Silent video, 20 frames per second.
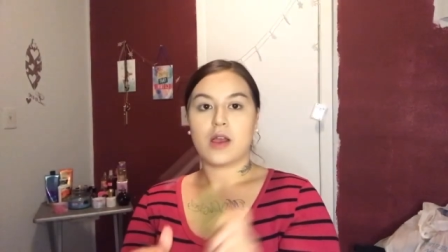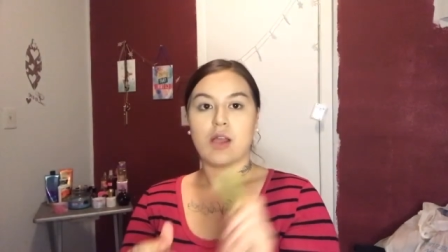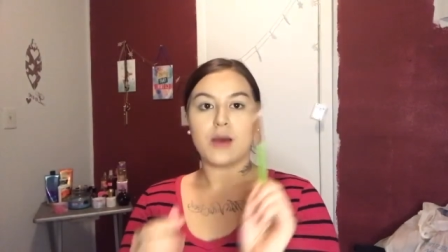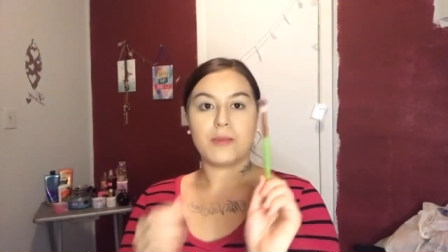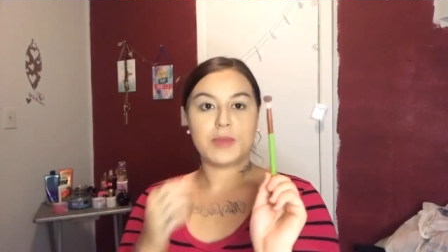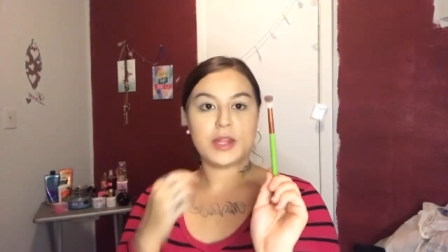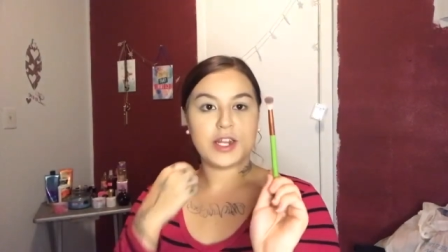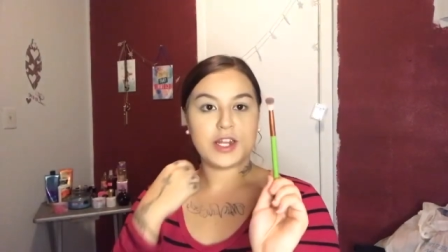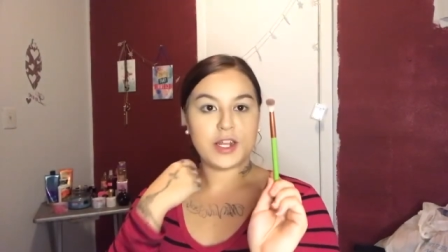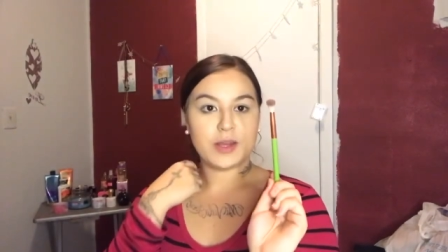
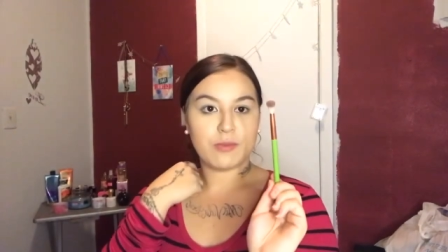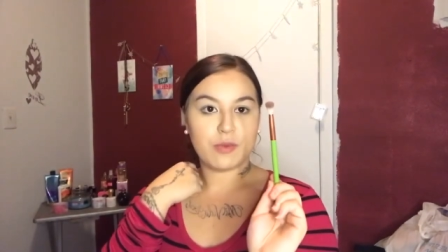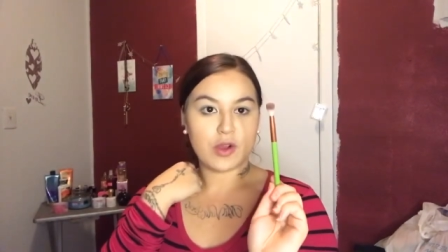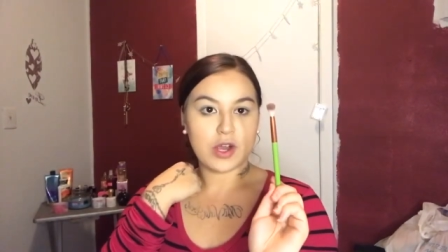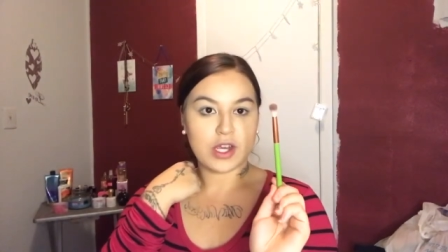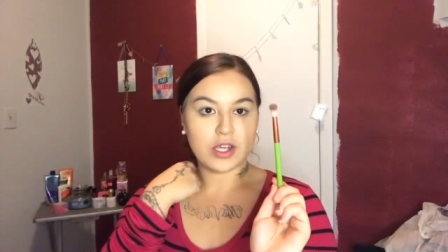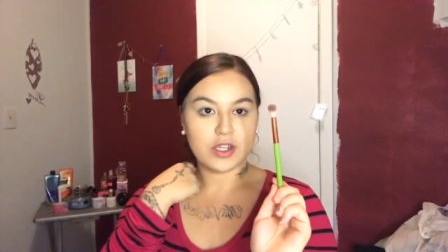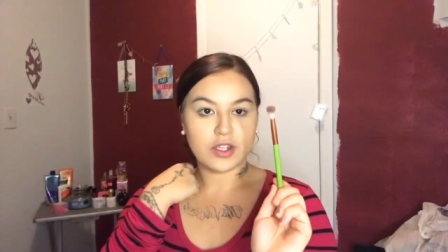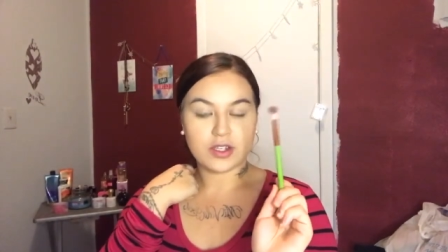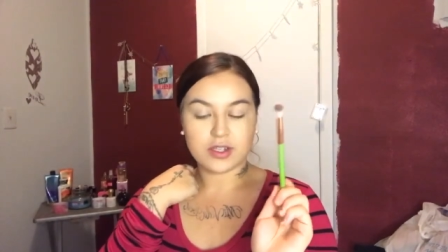a blending
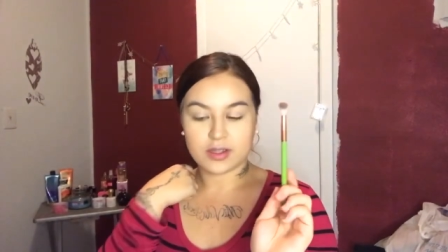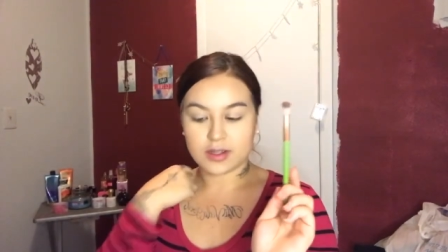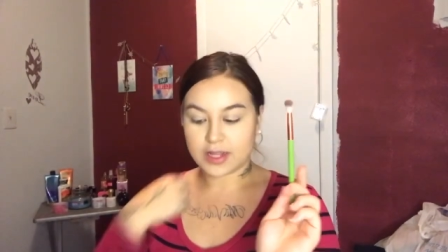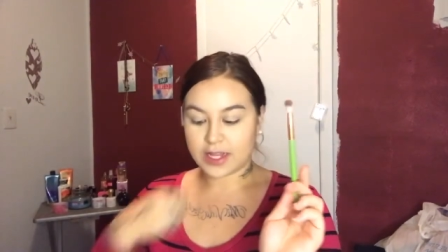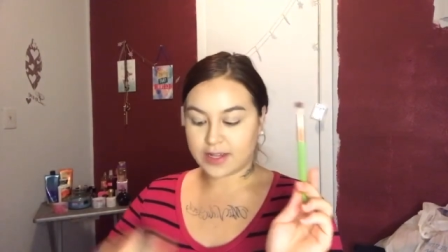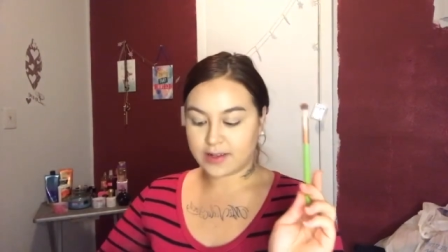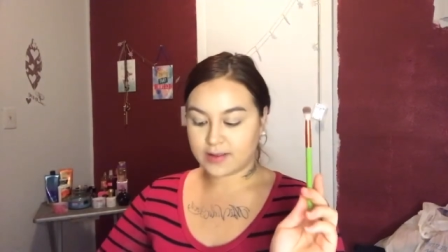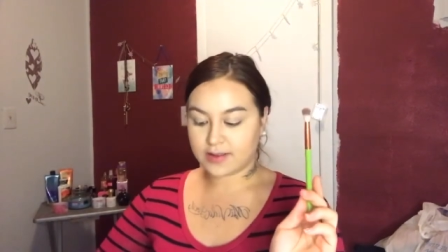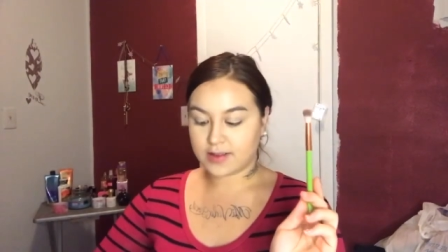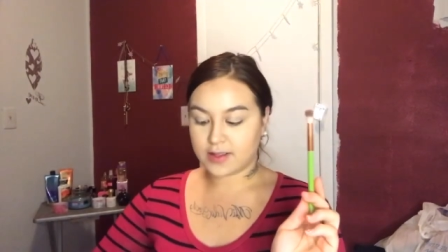brush
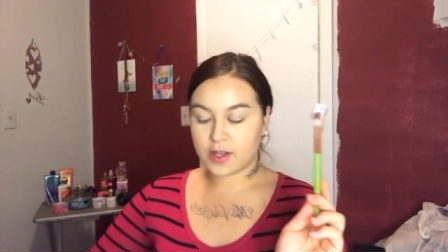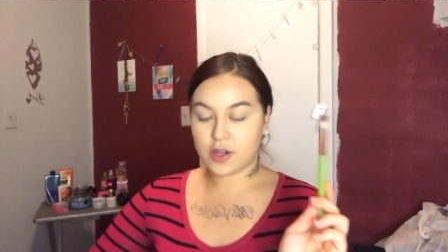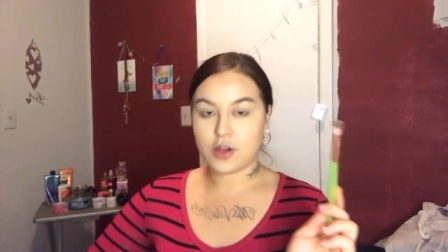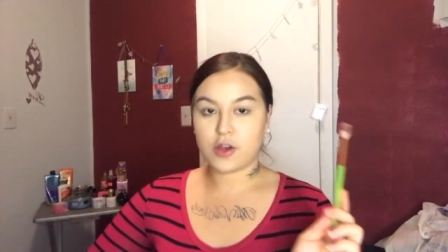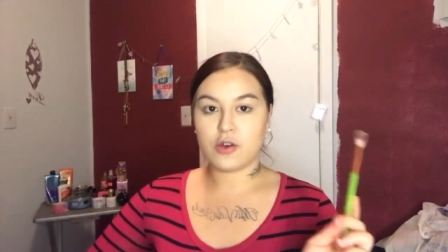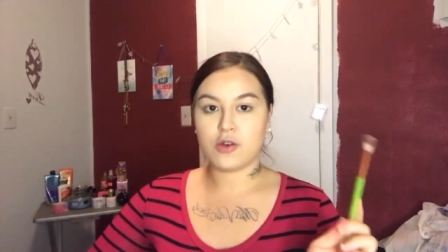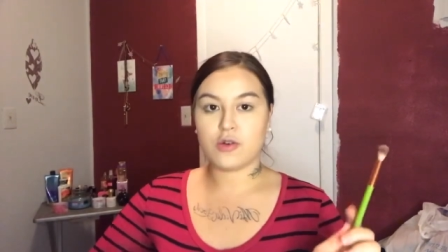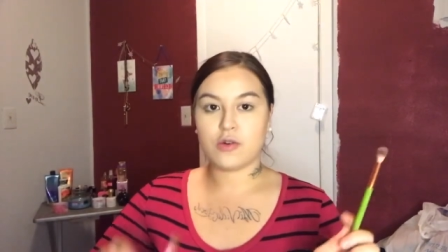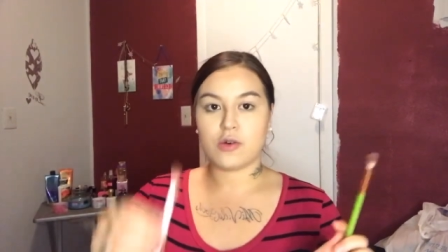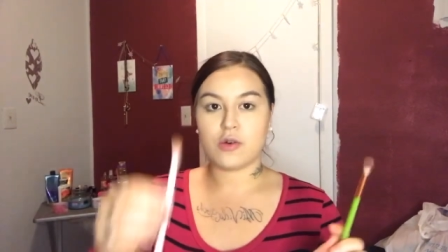like
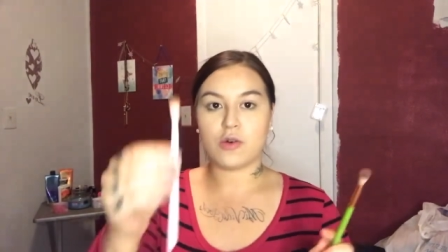so,